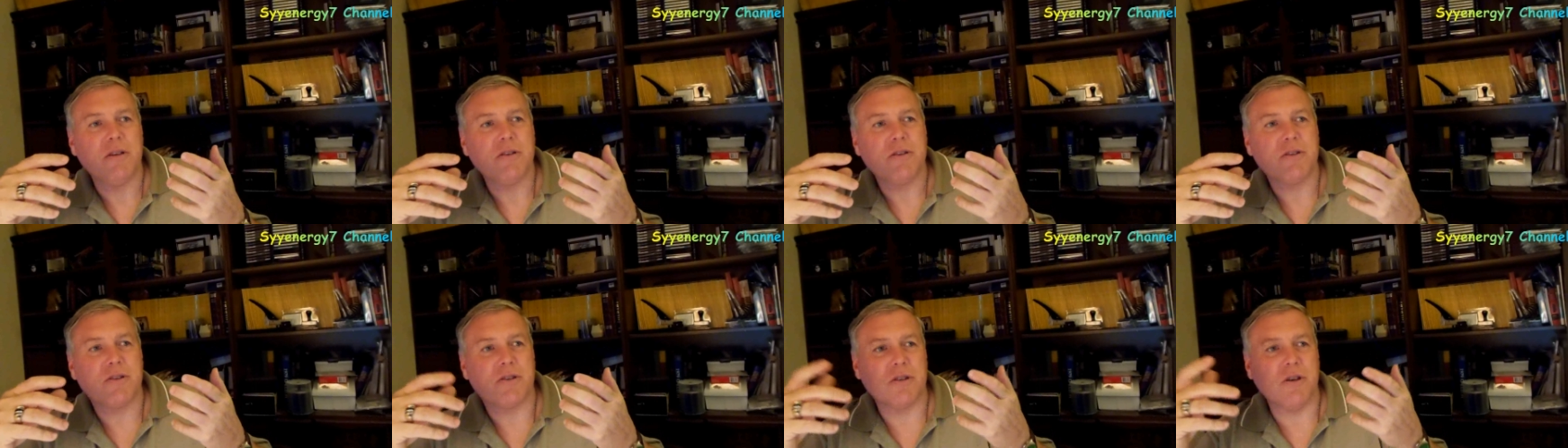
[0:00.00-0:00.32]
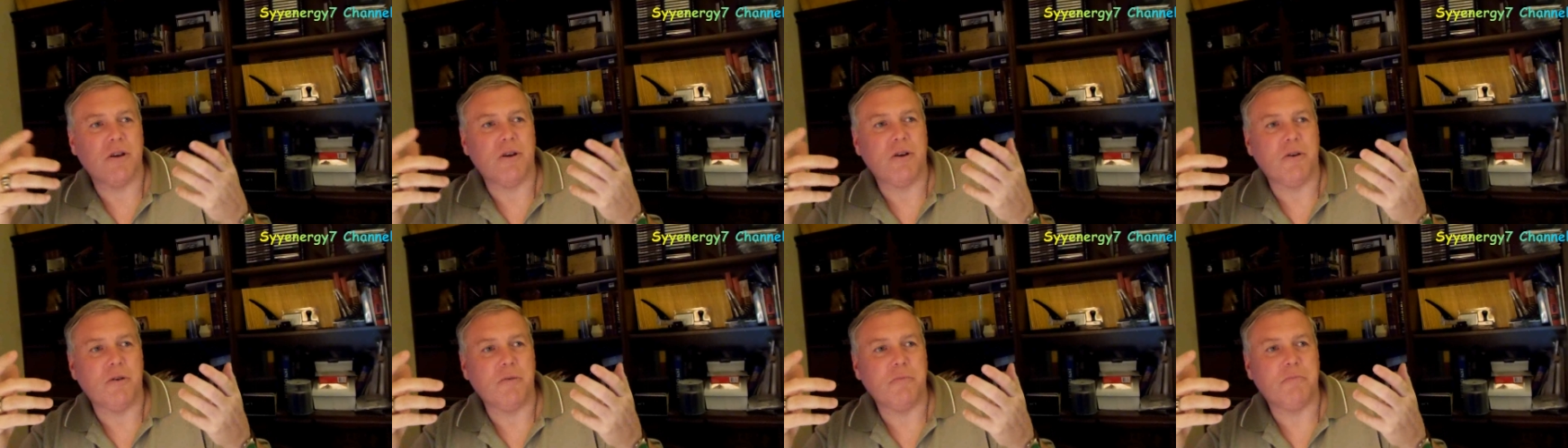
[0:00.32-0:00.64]

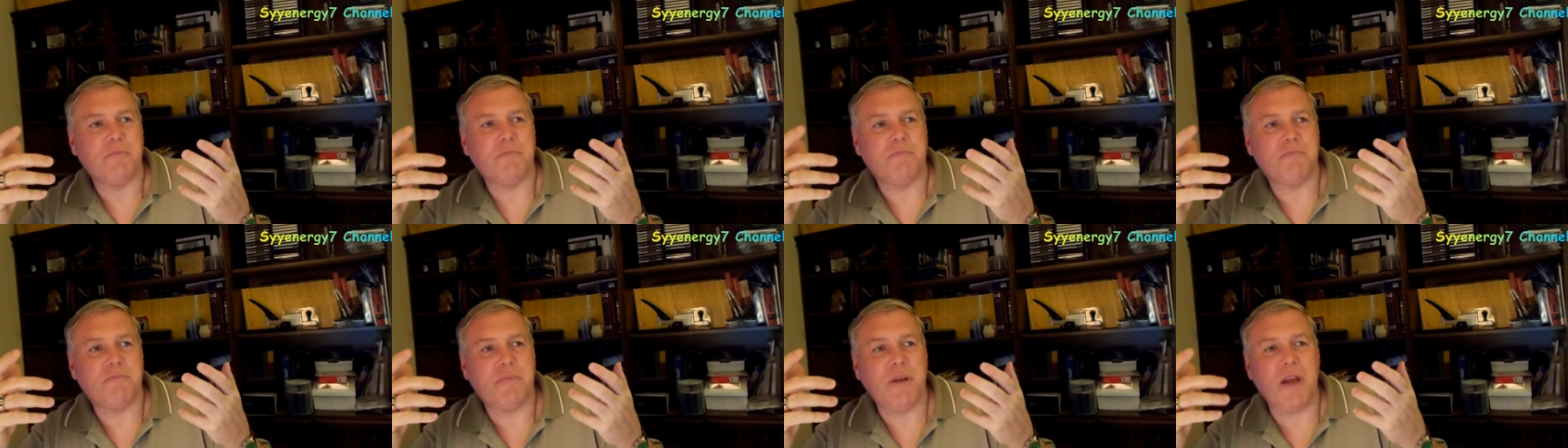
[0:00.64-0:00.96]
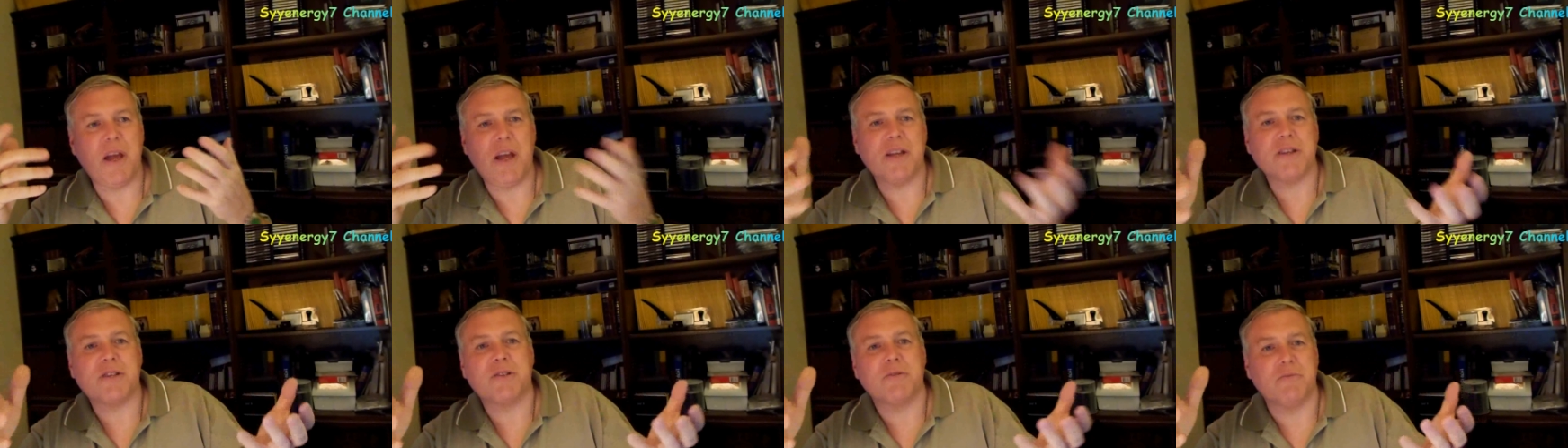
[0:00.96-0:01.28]
so
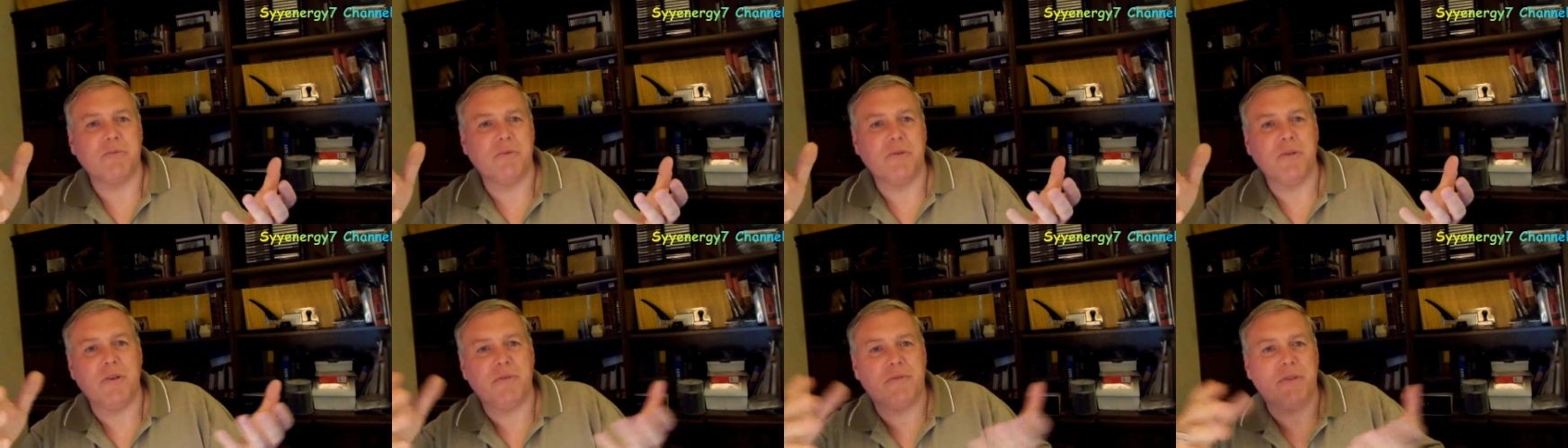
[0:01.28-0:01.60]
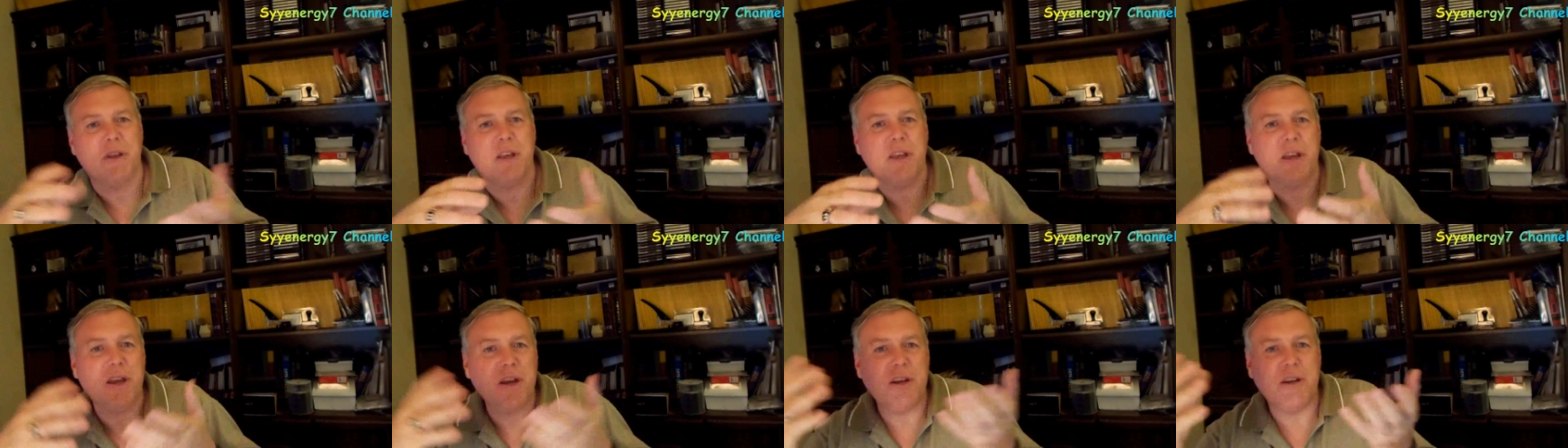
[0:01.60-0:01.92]
pests, will, if
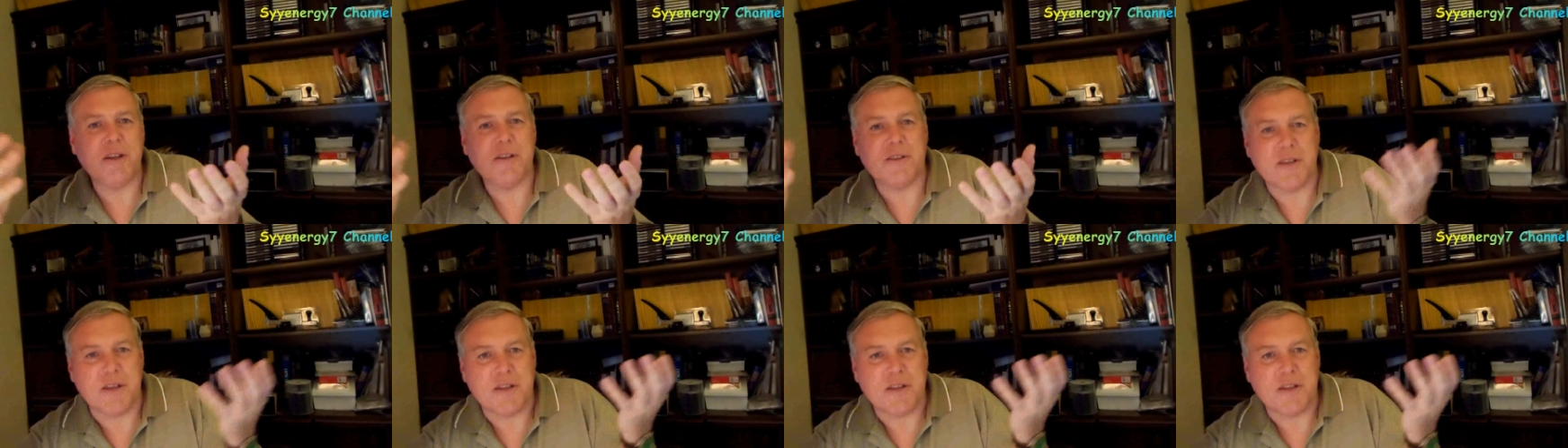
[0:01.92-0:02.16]
they eat it,